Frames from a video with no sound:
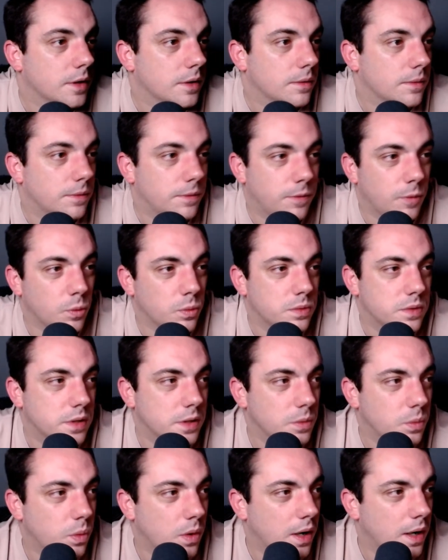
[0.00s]

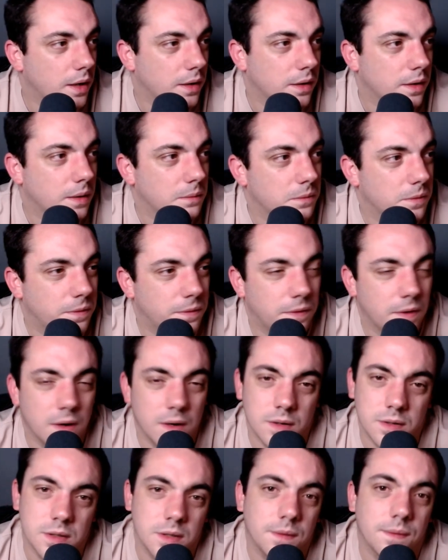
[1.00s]
41 and
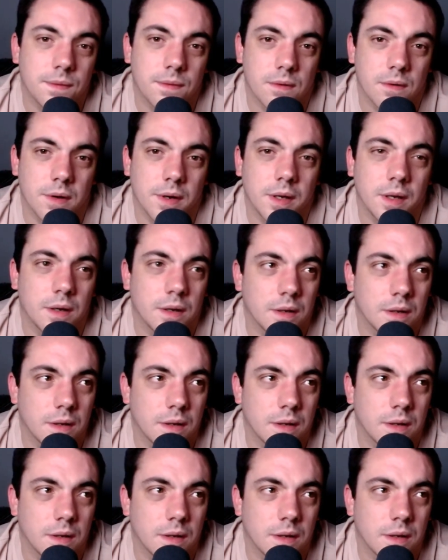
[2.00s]
33,